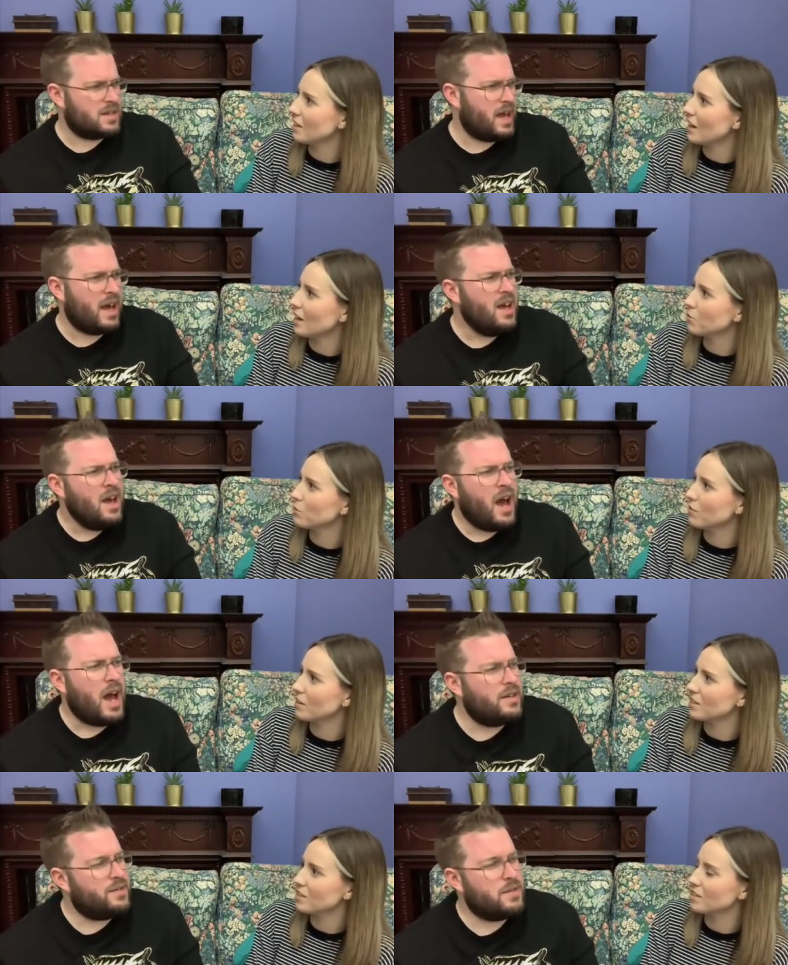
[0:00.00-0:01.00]
Speaker 1: Yeah.
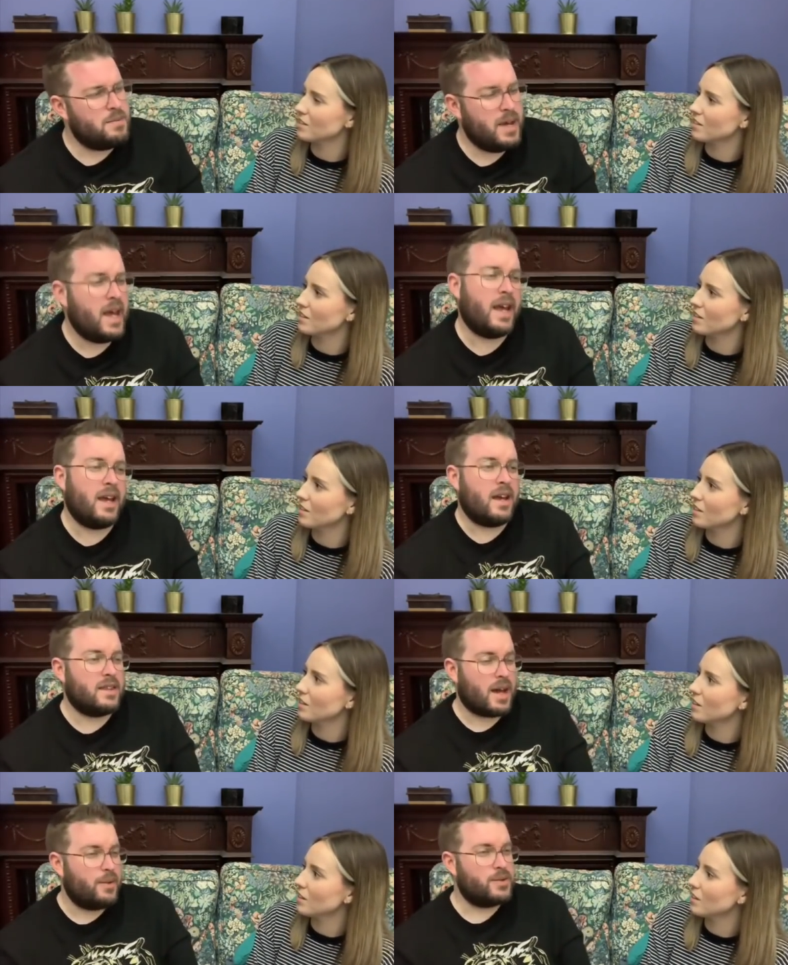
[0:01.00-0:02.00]
And for me,
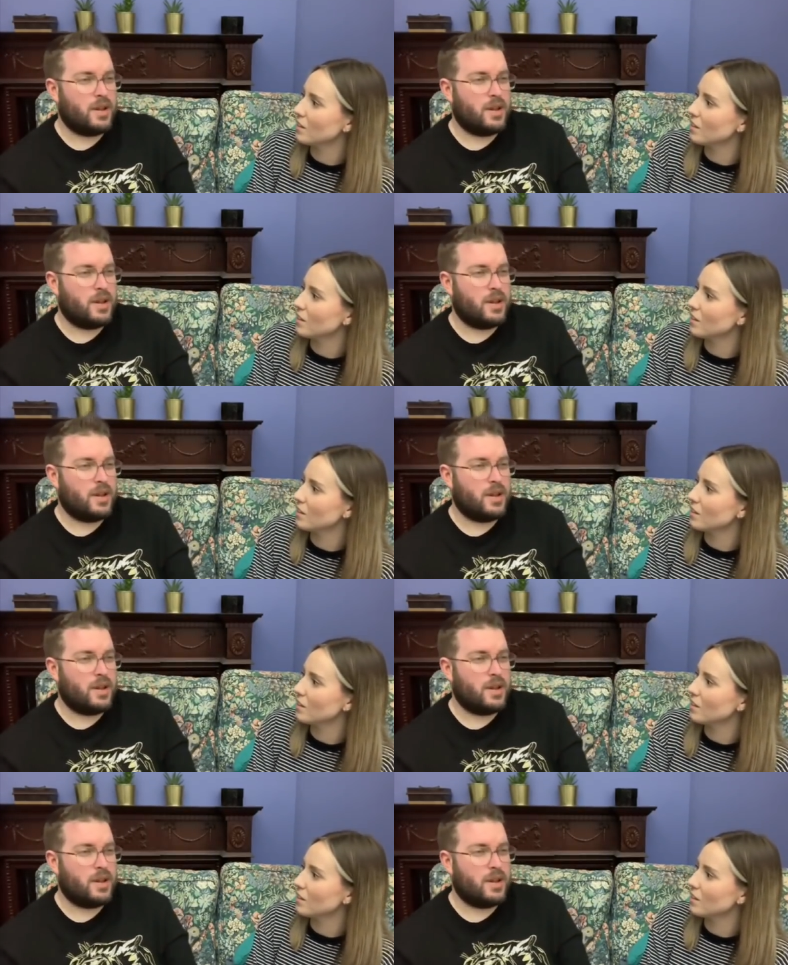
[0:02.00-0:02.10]
that was